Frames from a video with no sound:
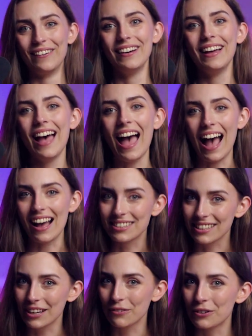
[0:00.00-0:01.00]

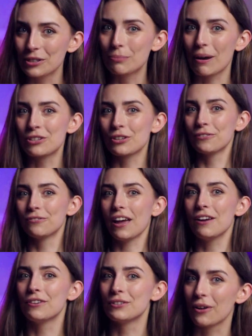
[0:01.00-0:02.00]
asking for special
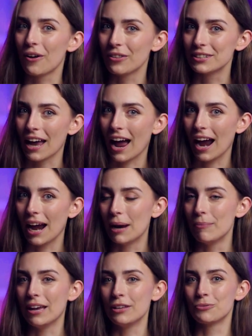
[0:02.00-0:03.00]
favors all the
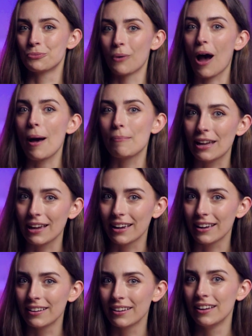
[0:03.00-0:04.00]
time is robbing